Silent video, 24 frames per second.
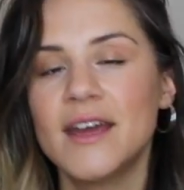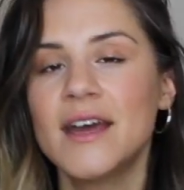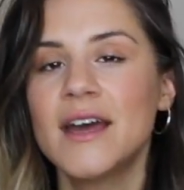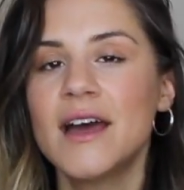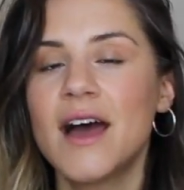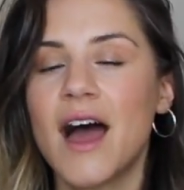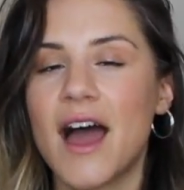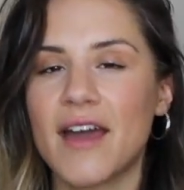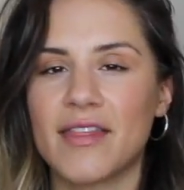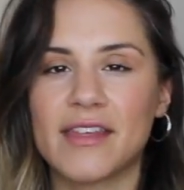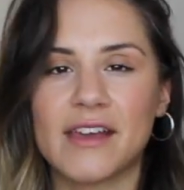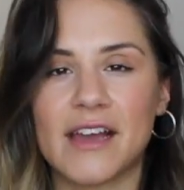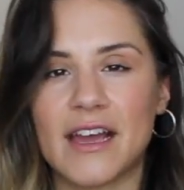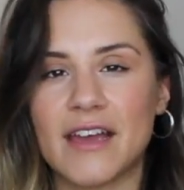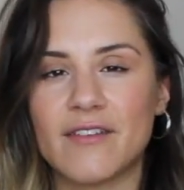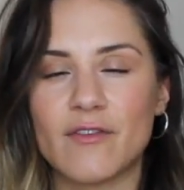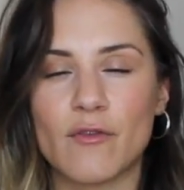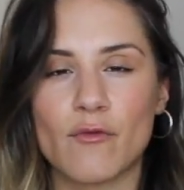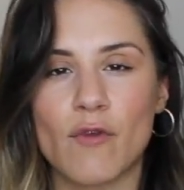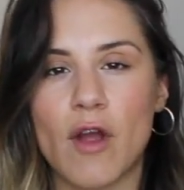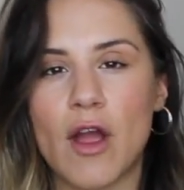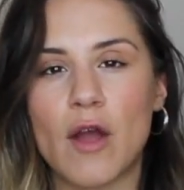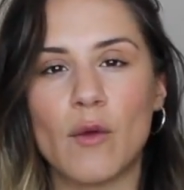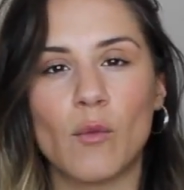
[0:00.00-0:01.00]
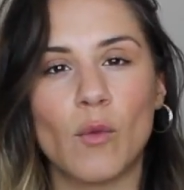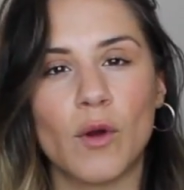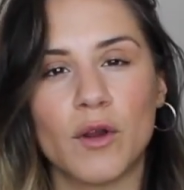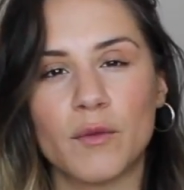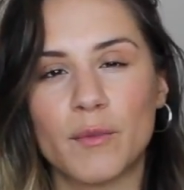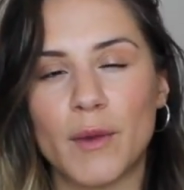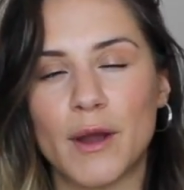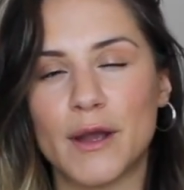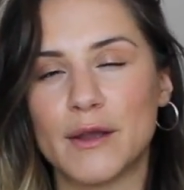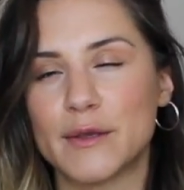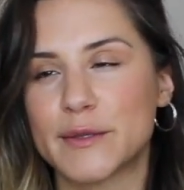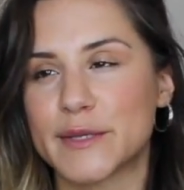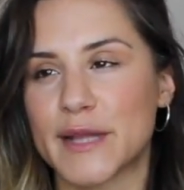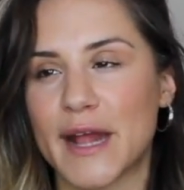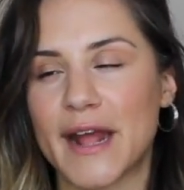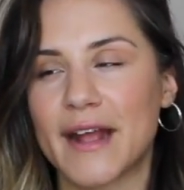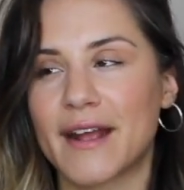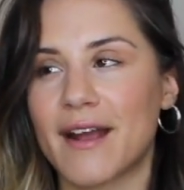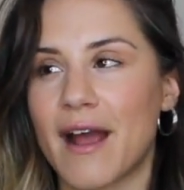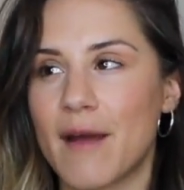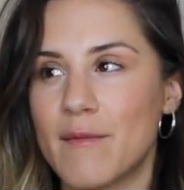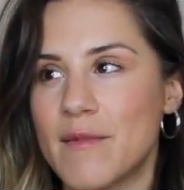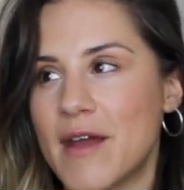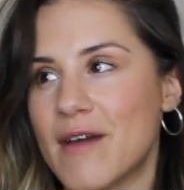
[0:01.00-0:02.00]
I think I even wrote in one post
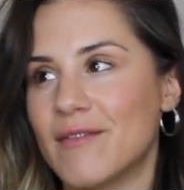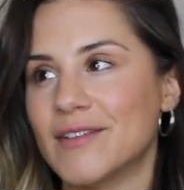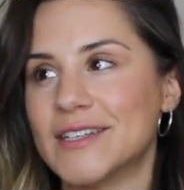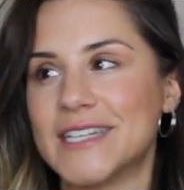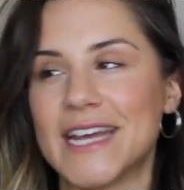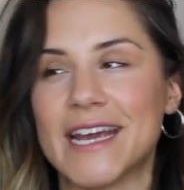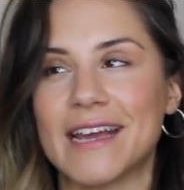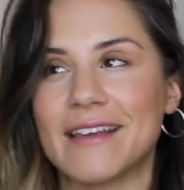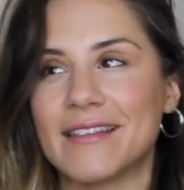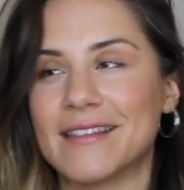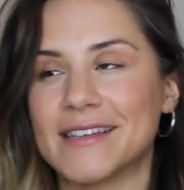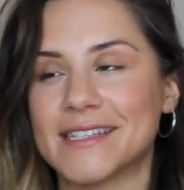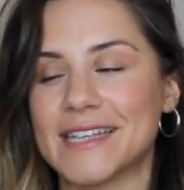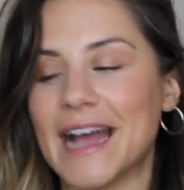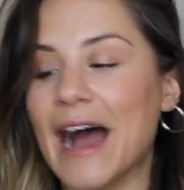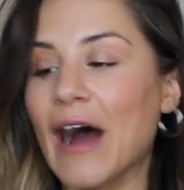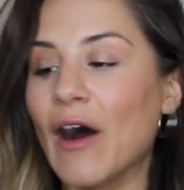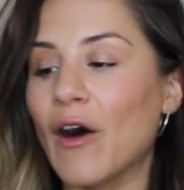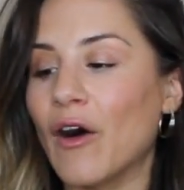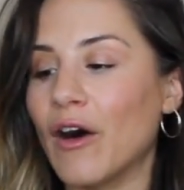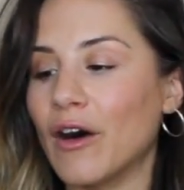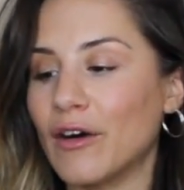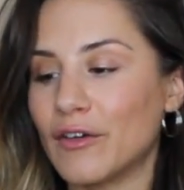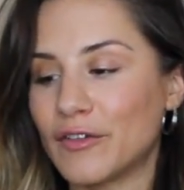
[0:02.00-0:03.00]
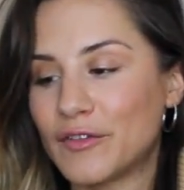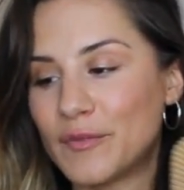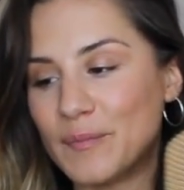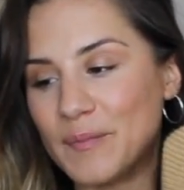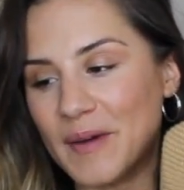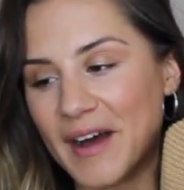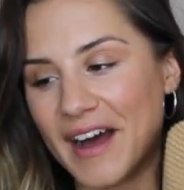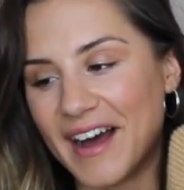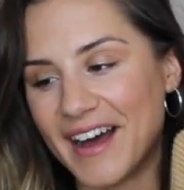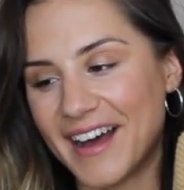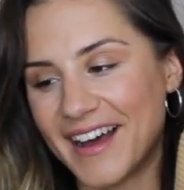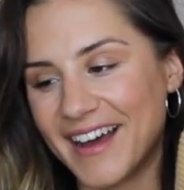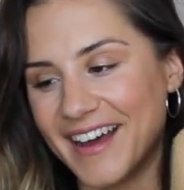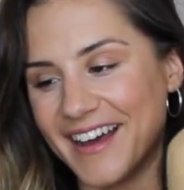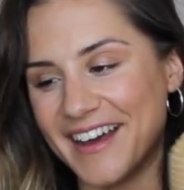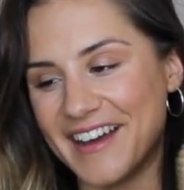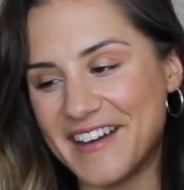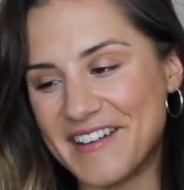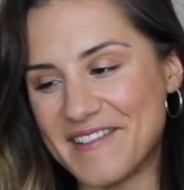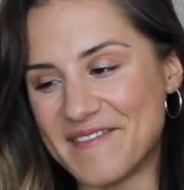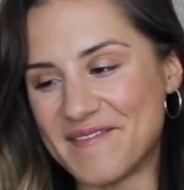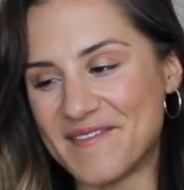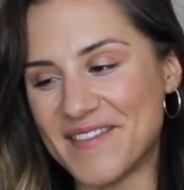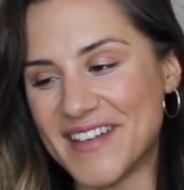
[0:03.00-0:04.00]
like, I'm never taking this hat off, but
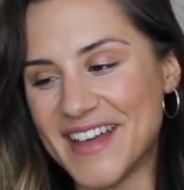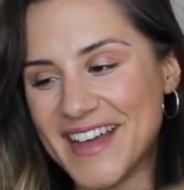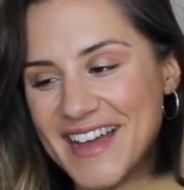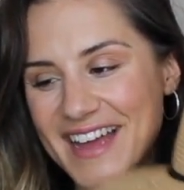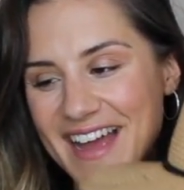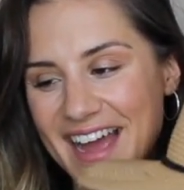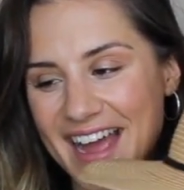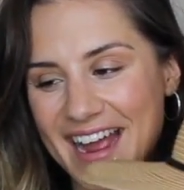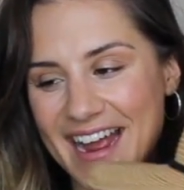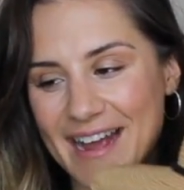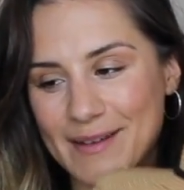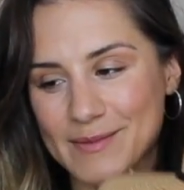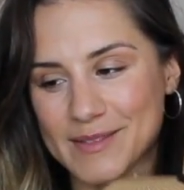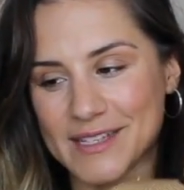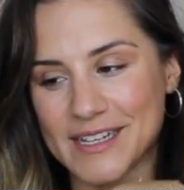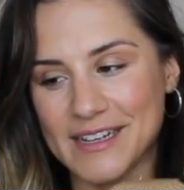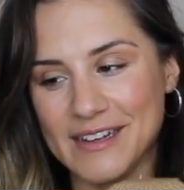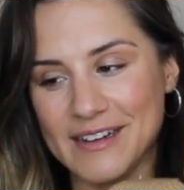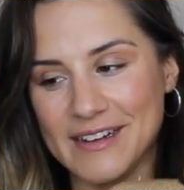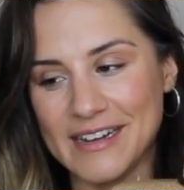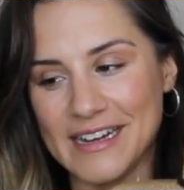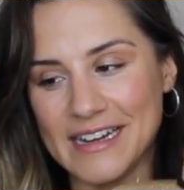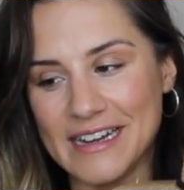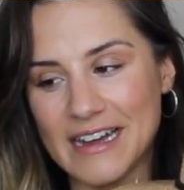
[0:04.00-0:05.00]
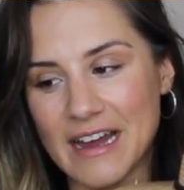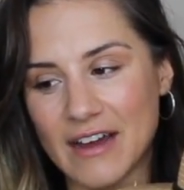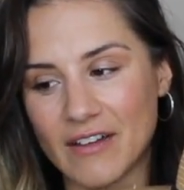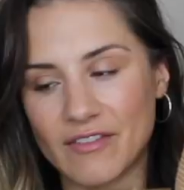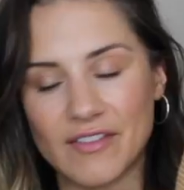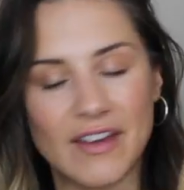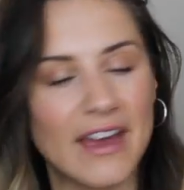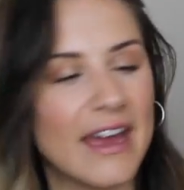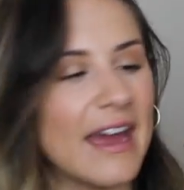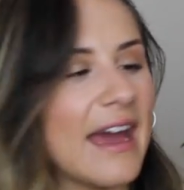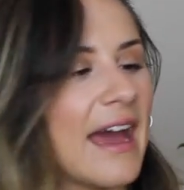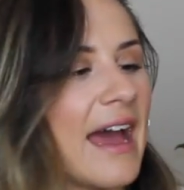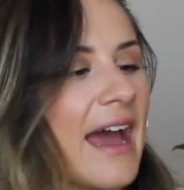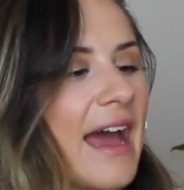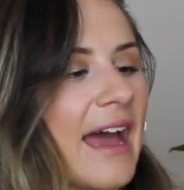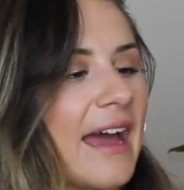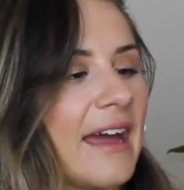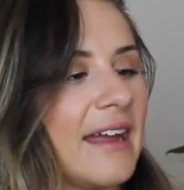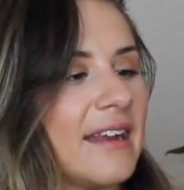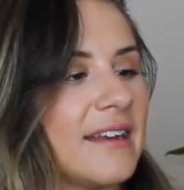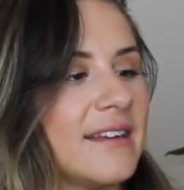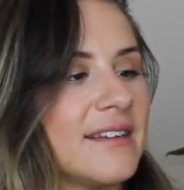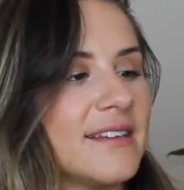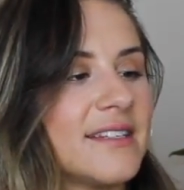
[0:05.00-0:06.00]
I absolutely love it,
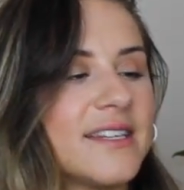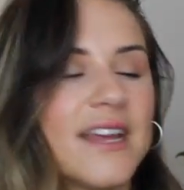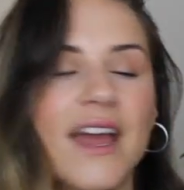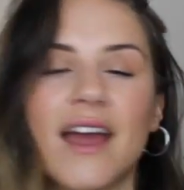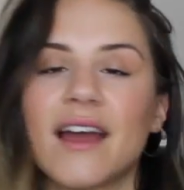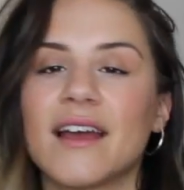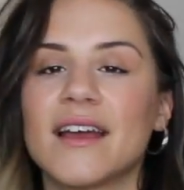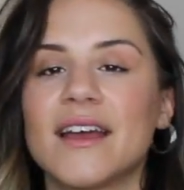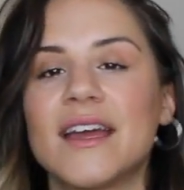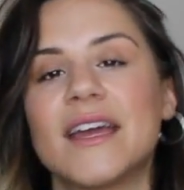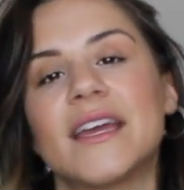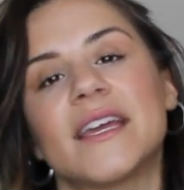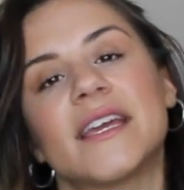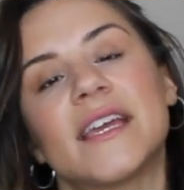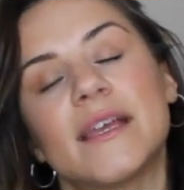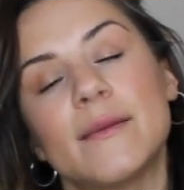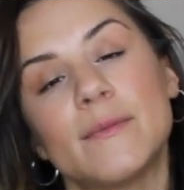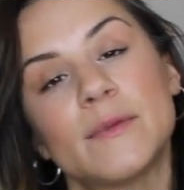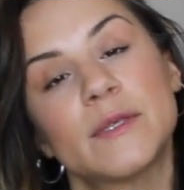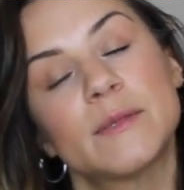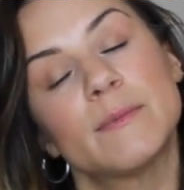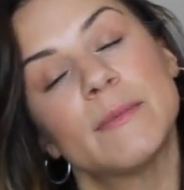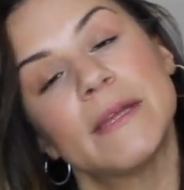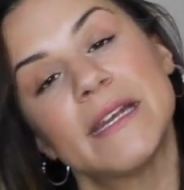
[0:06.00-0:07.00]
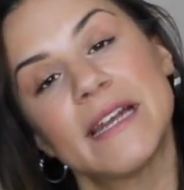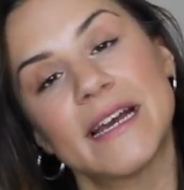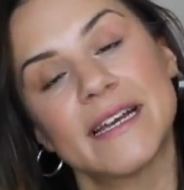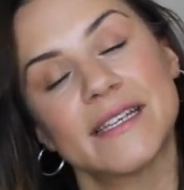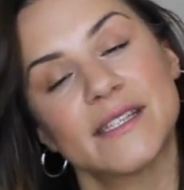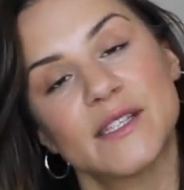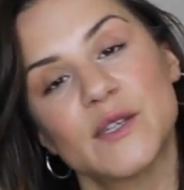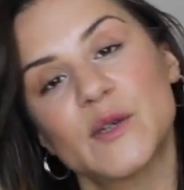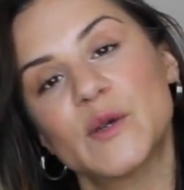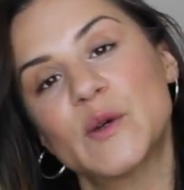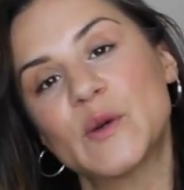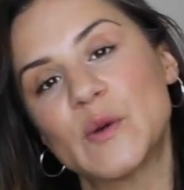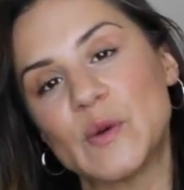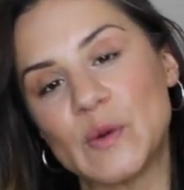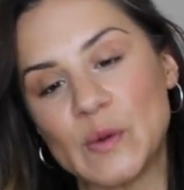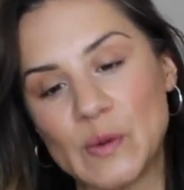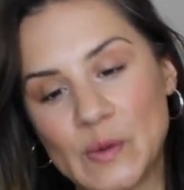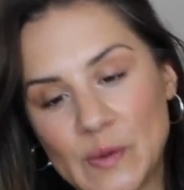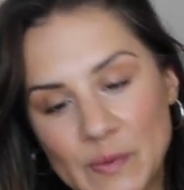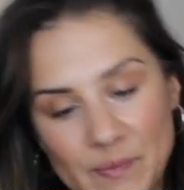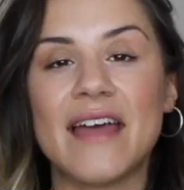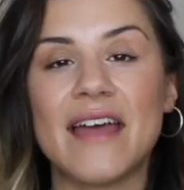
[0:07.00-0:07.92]
and yeah, keeps me nice and cool.